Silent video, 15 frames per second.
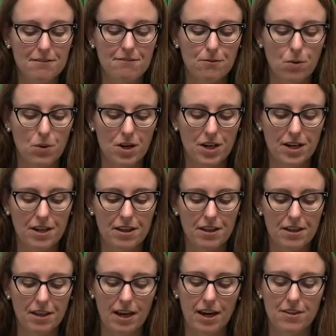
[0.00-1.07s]
for
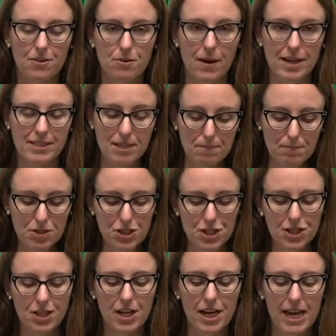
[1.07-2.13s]
the right
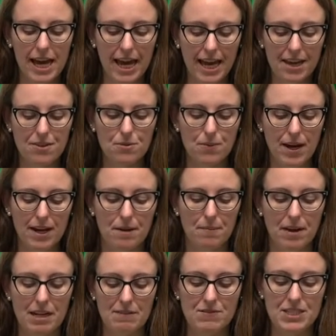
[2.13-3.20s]
temperature and the right
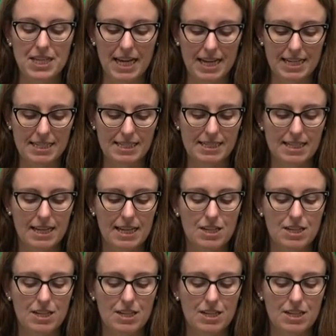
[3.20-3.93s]
amount of days.